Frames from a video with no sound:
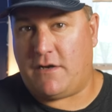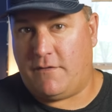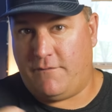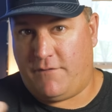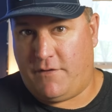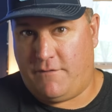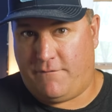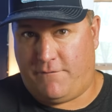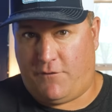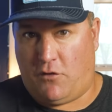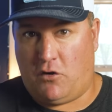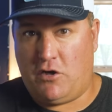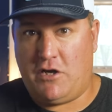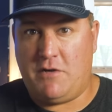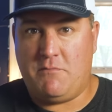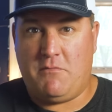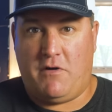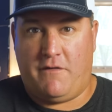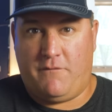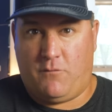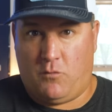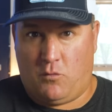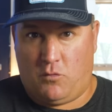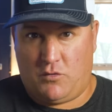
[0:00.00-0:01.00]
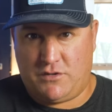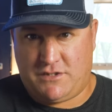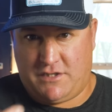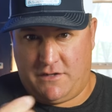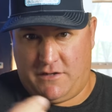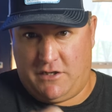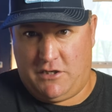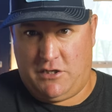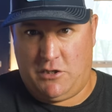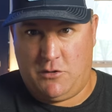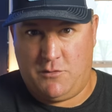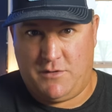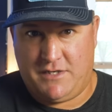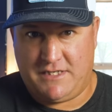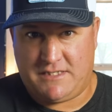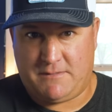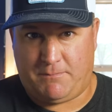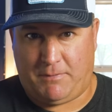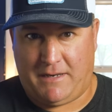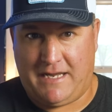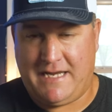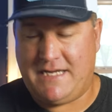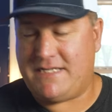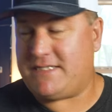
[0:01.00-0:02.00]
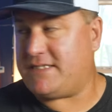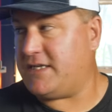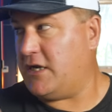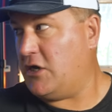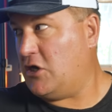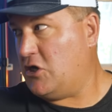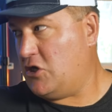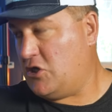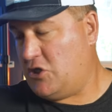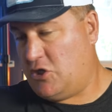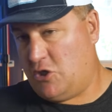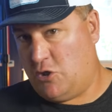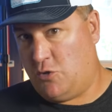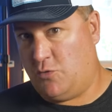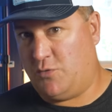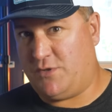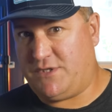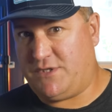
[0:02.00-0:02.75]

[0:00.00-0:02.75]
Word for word: of the volume of water that you displace, you